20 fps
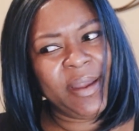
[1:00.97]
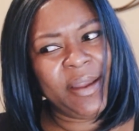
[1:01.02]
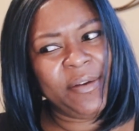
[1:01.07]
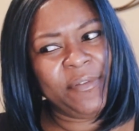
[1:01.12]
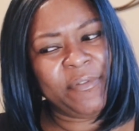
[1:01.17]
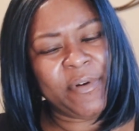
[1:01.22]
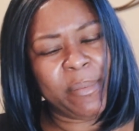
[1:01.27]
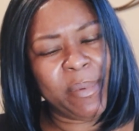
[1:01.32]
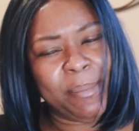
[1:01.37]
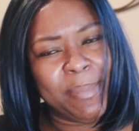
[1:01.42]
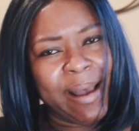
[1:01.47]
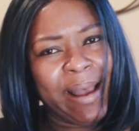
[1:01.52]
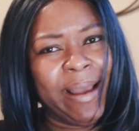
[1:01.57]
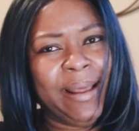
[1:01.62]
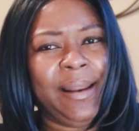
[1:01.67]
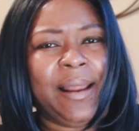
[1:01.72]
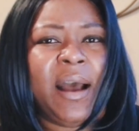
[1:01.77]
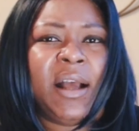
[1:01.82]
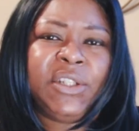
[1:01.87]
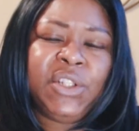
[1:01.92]
from a
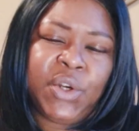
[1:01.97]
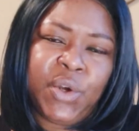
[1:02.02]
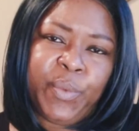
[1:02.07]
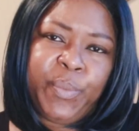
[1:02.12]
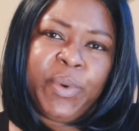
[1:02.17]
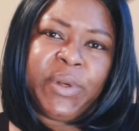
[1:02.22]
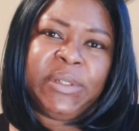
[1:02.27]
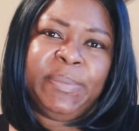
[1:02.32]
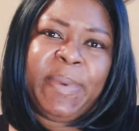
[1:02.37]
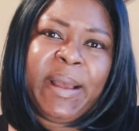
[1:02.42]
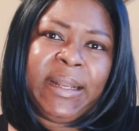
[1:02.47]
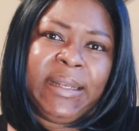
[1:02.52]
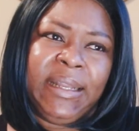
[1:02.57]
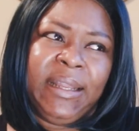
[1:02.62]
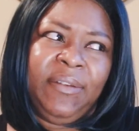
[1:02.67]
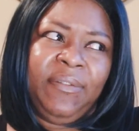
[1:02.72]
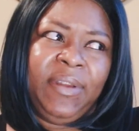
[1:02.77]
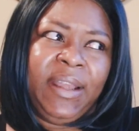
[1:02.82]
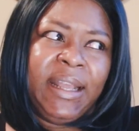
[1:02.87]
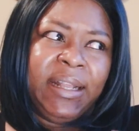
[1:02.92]
biological
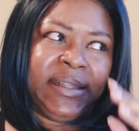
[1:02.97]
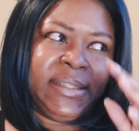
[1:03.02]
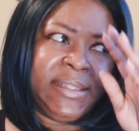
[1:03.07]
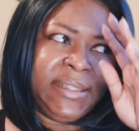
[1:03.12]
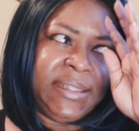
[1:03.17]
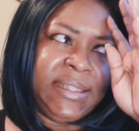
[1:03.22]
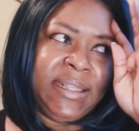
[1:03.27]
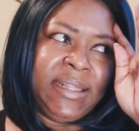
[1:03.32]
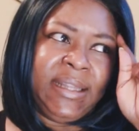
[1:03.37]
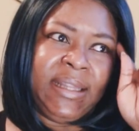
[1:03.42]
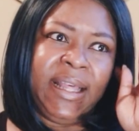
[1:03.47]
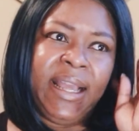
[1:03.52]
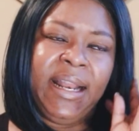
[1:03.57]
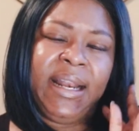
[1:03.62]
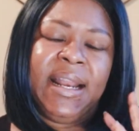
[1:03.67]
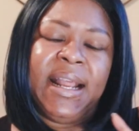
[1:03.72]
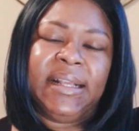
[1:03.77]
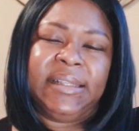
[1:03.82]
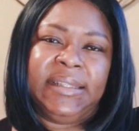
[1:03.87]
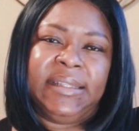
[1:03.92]
perspective, it's the thing that